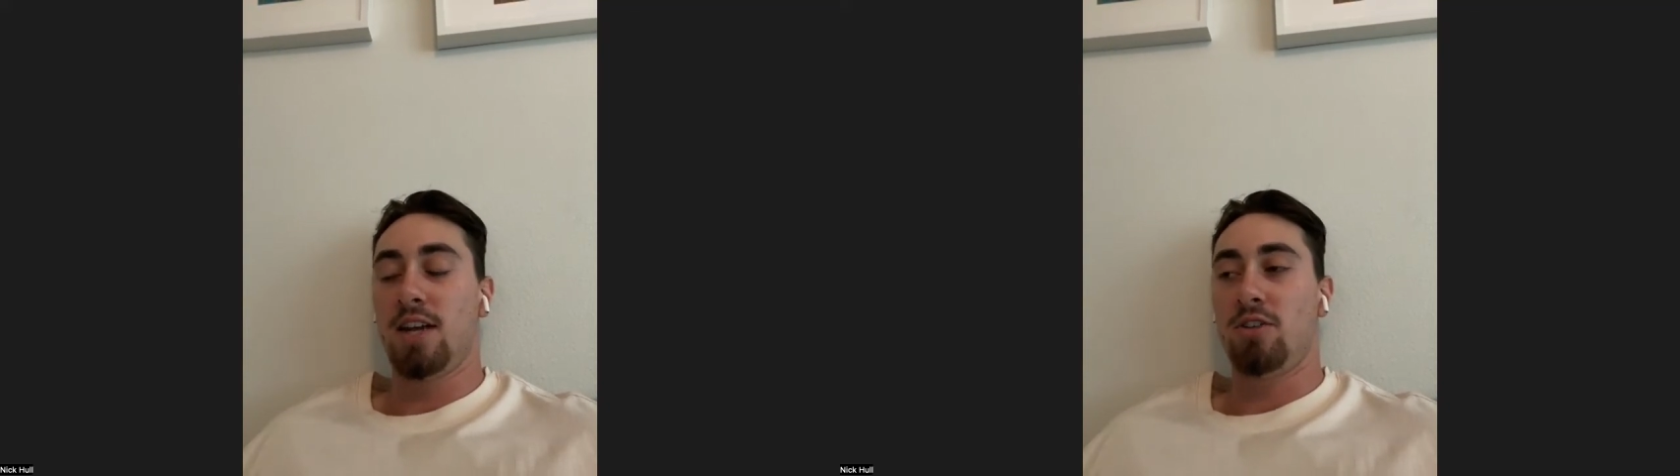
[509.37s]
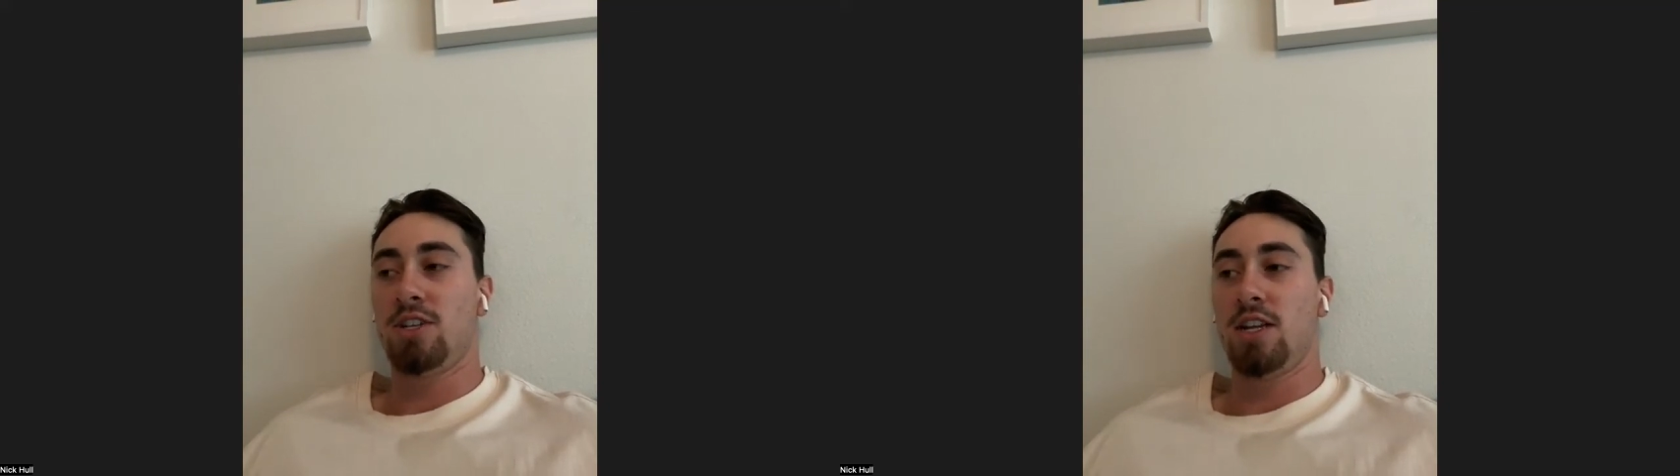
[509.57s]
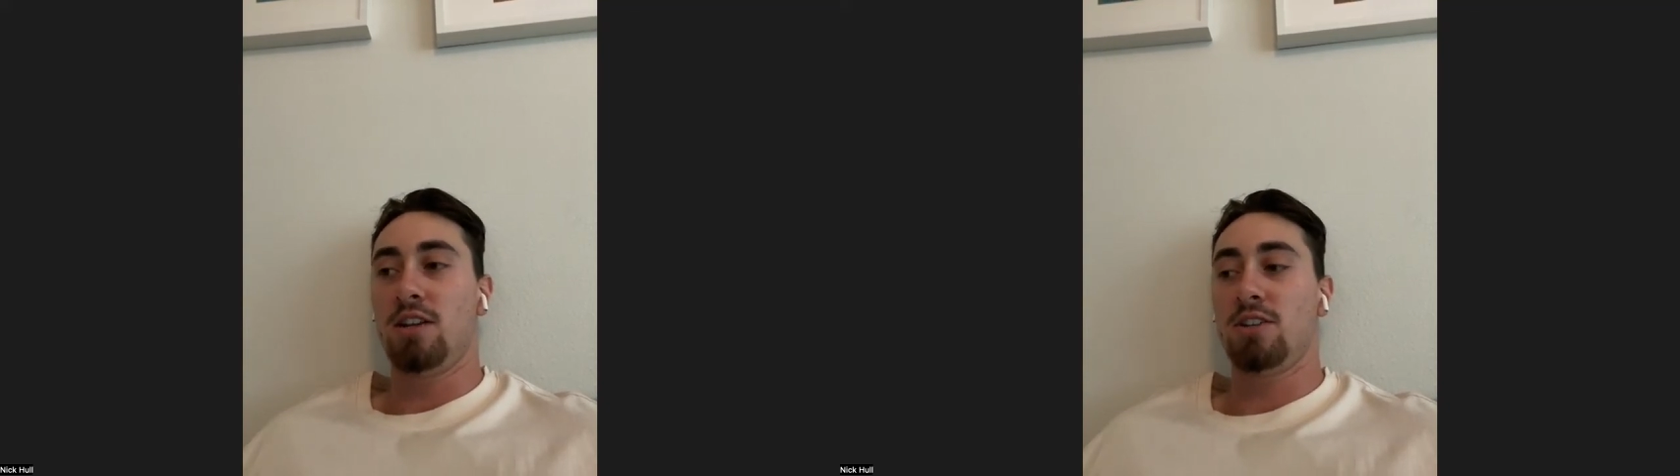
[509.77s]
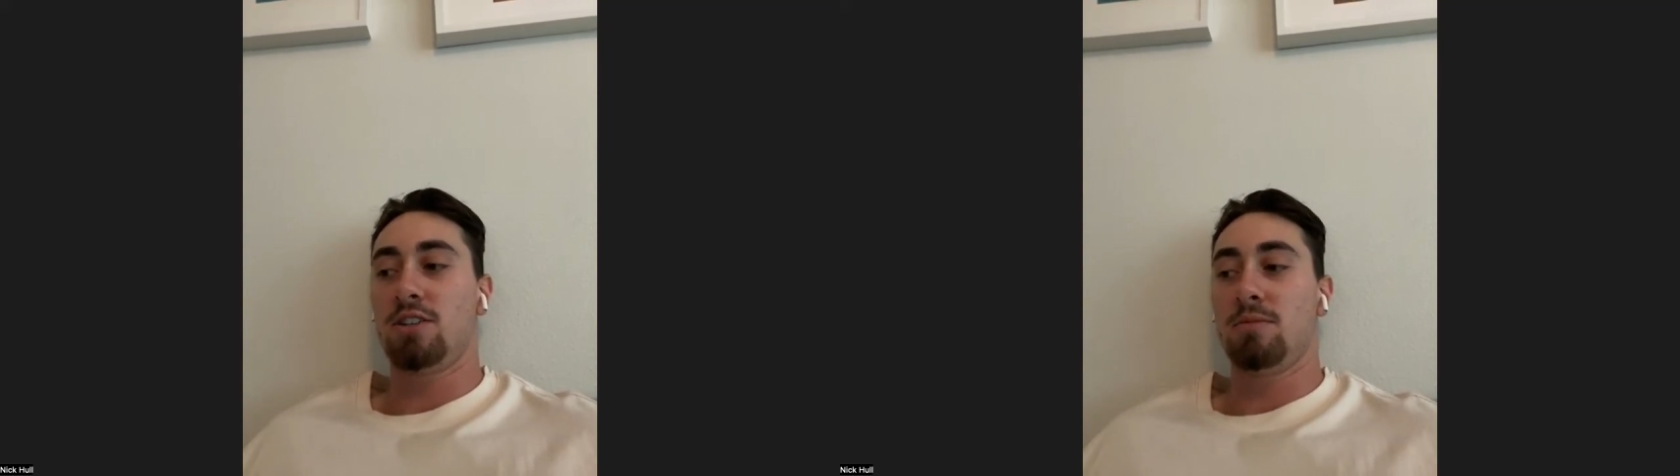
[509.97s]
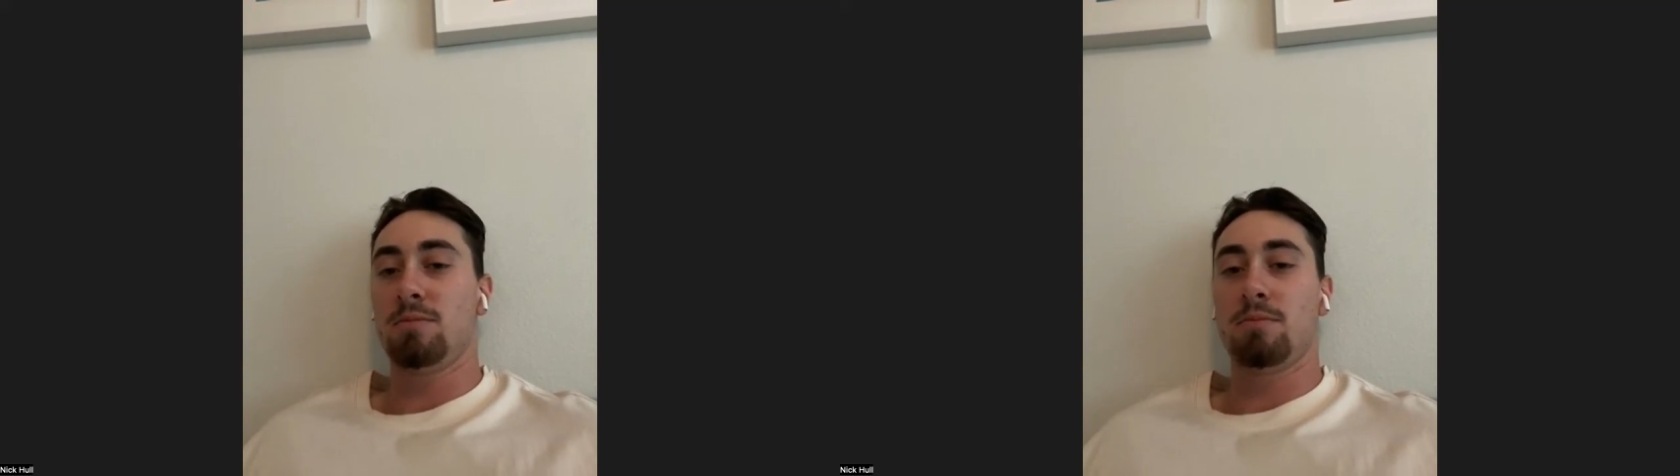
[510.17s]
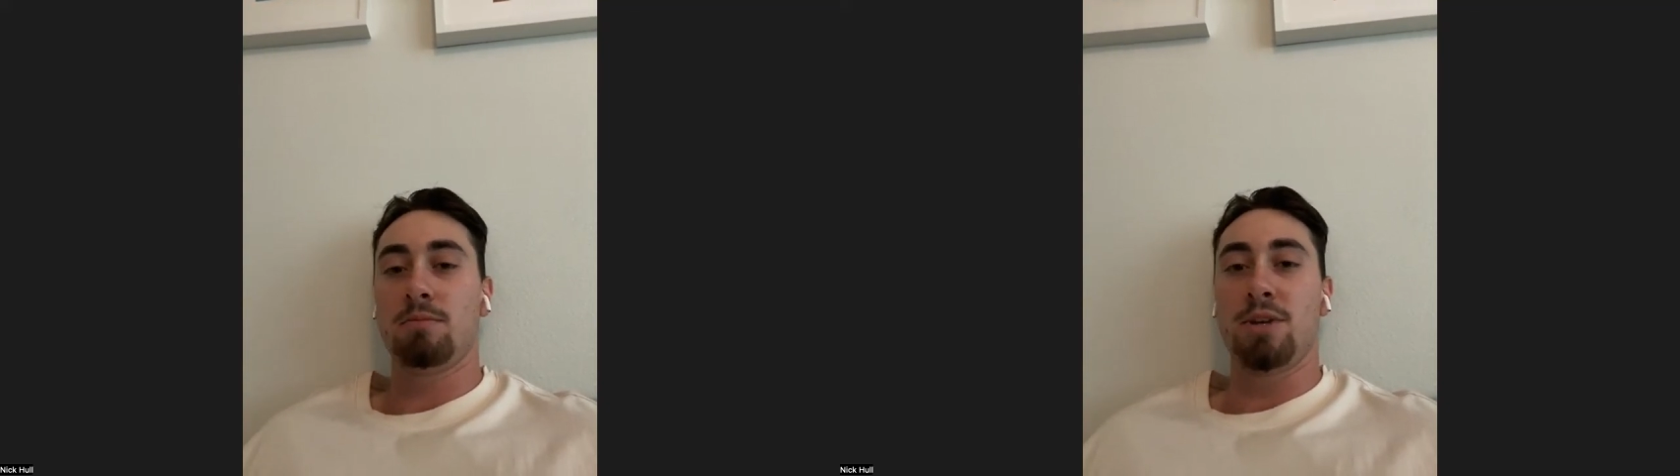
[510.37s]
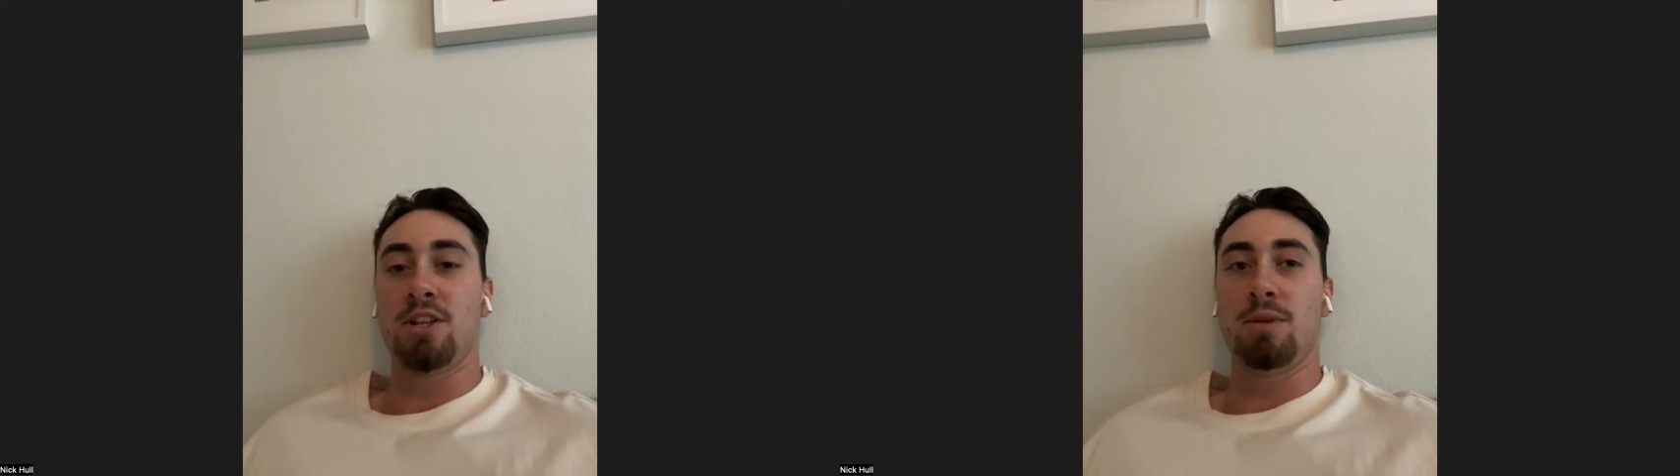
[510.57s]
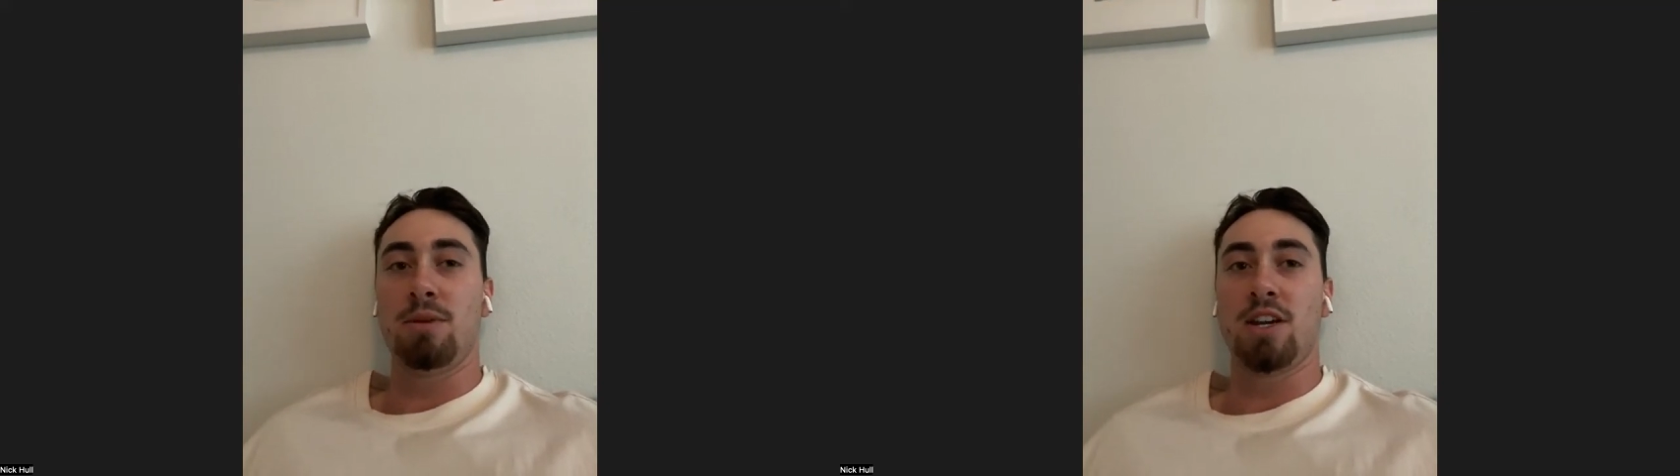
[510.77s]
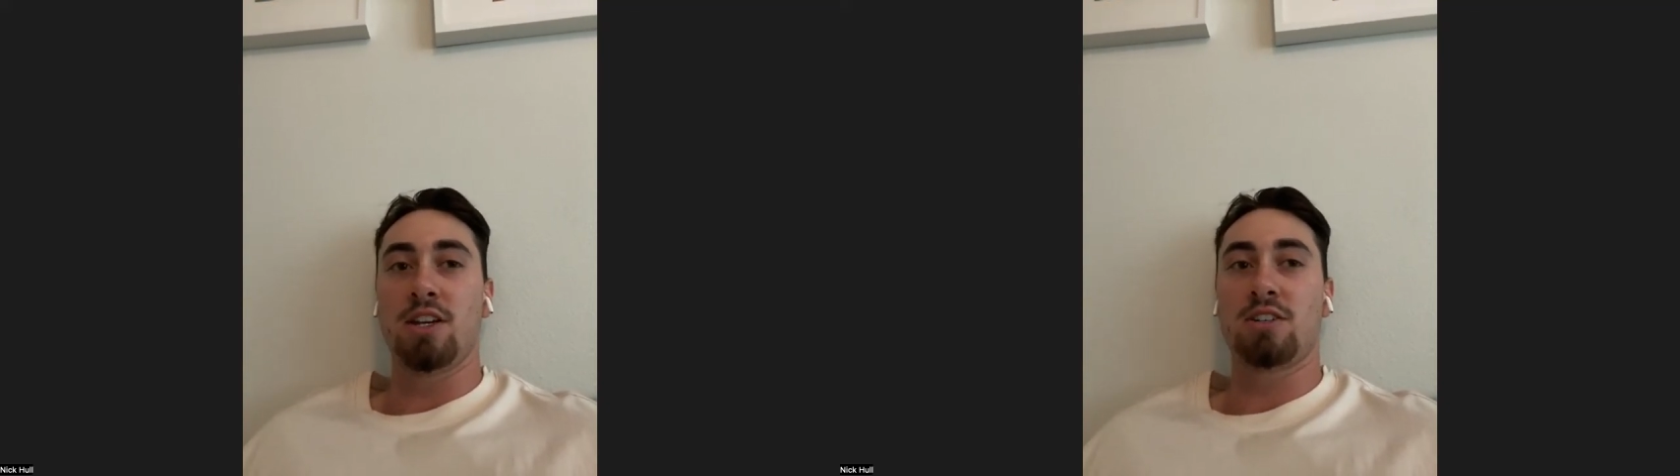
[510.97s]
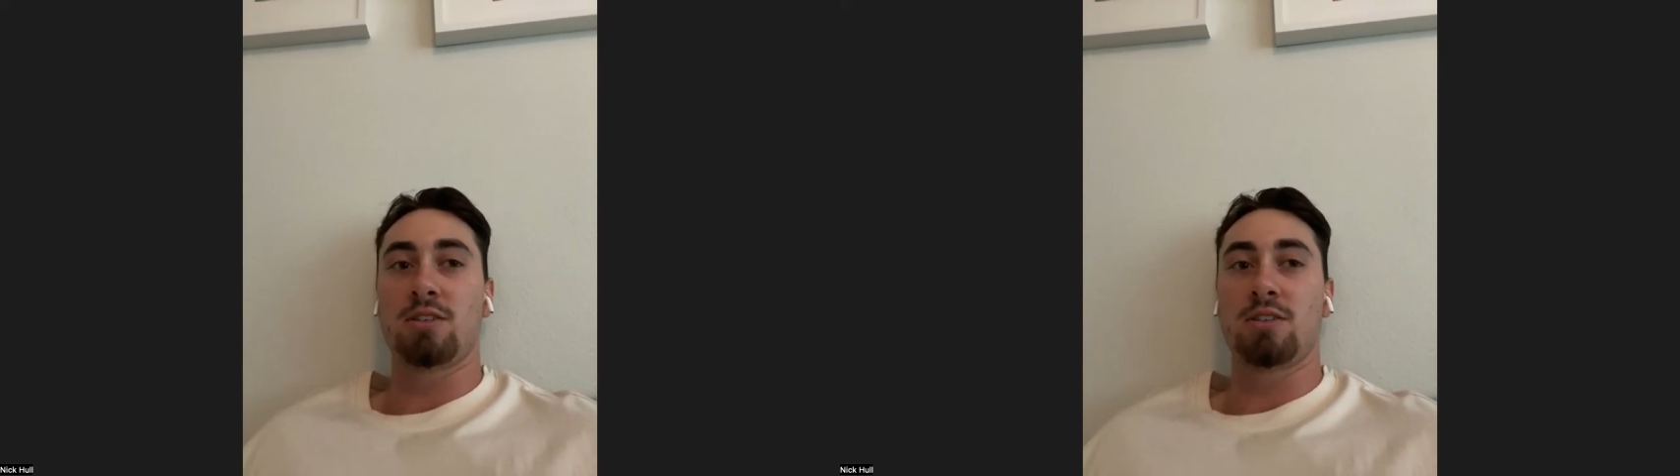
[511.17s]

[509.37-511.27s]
would say he's been the biggest